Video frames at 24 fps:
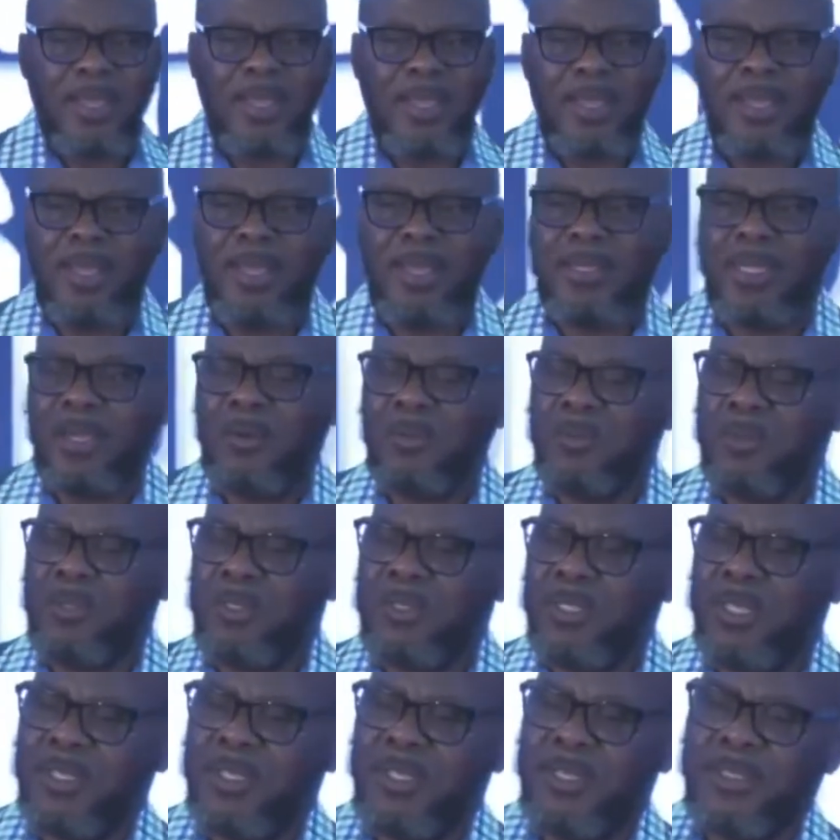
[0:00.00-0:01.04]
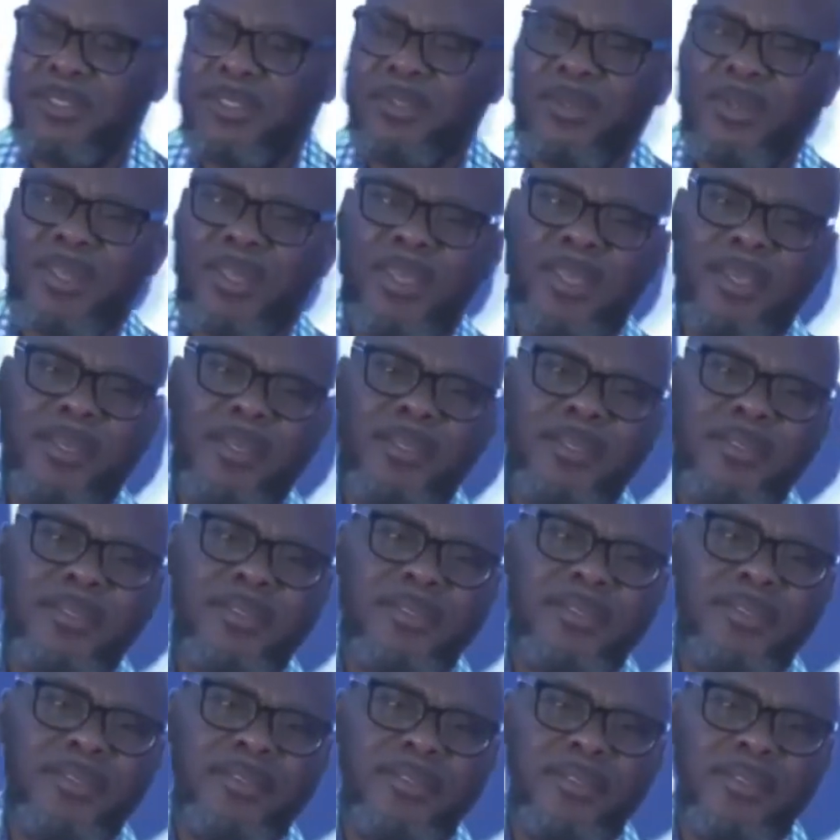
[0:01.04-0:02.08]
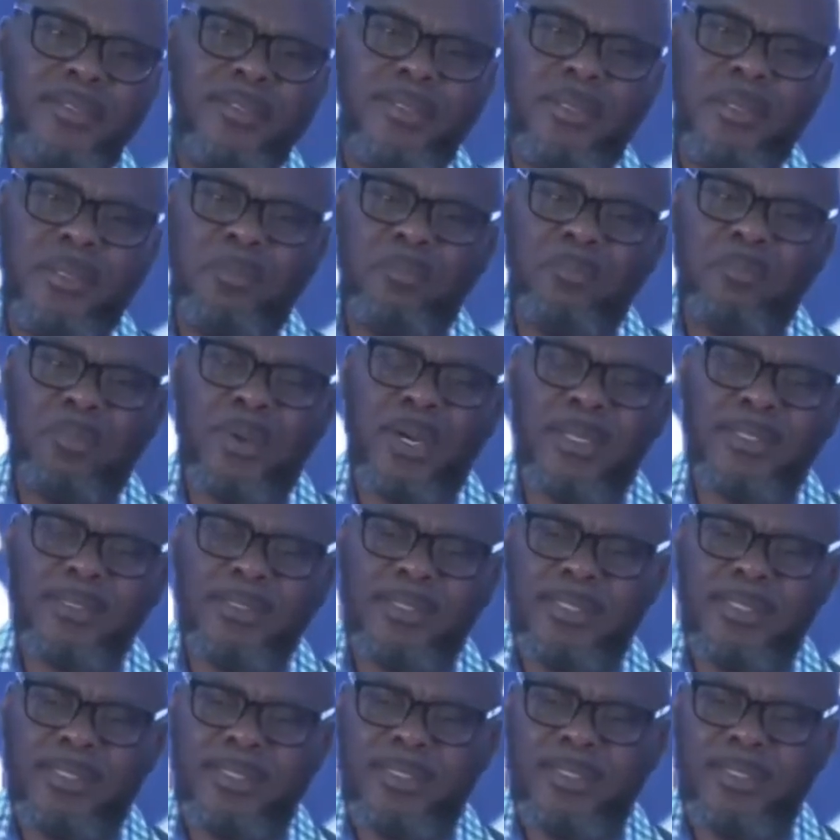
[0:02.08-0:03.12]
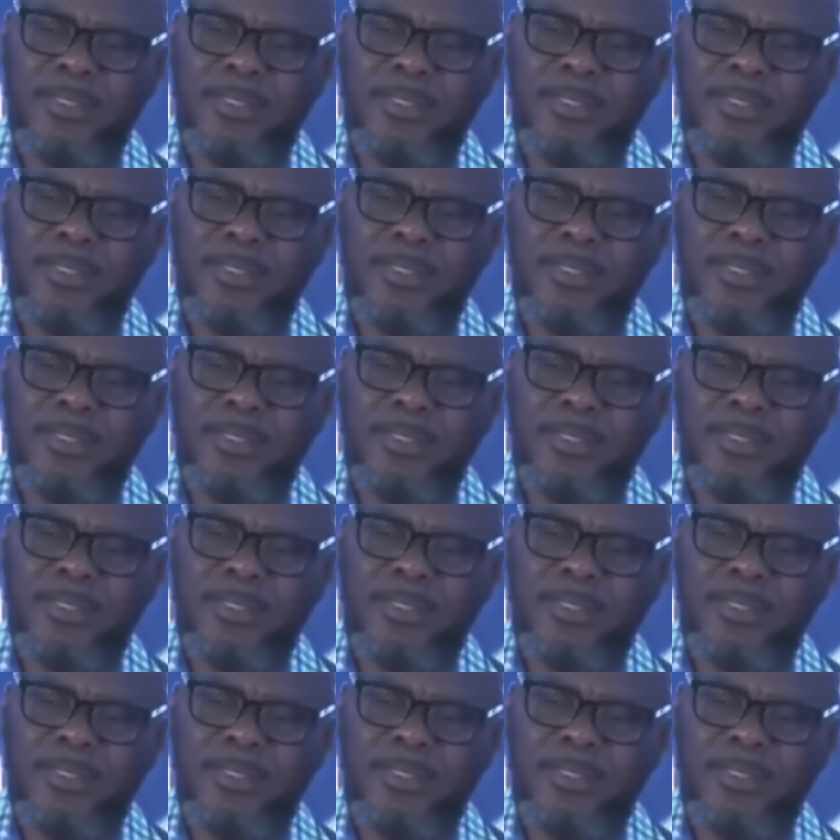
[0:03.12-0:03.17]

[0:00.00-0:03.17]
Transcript: And I want to say this, okay? Imparting,